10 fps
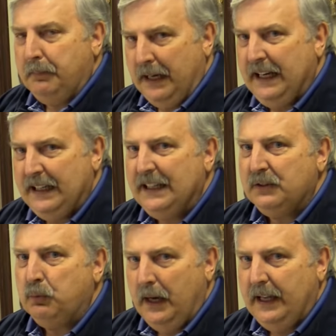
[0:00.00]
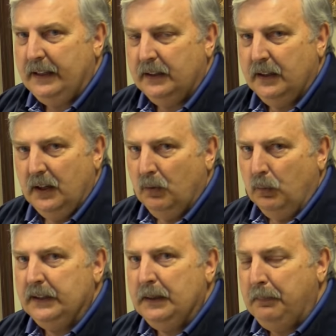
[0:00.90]
paint is wet.
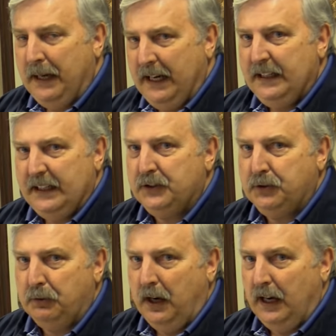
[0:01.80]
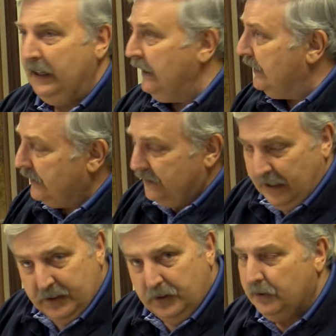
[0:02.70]
When the paint is dry,
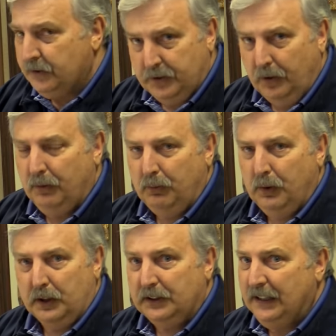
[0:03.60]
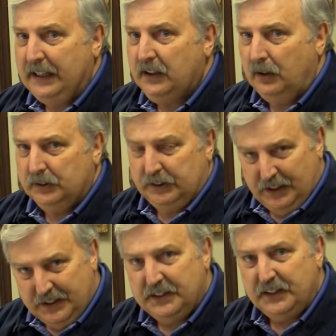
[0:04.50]
extenders don't work. Glycol
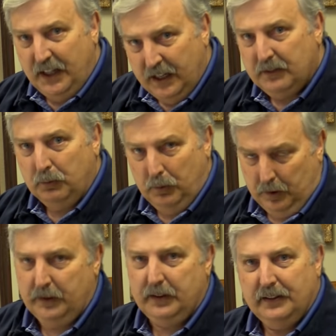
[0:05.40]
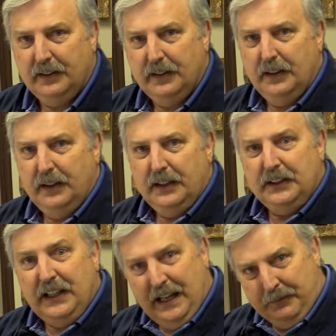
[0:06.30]
does not work
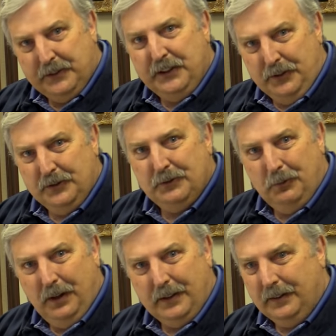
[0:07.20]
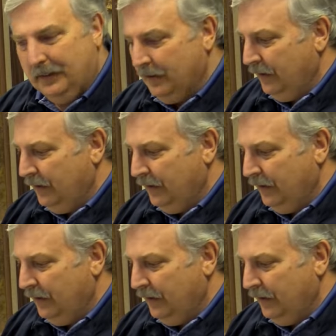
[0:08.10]
you have to use water.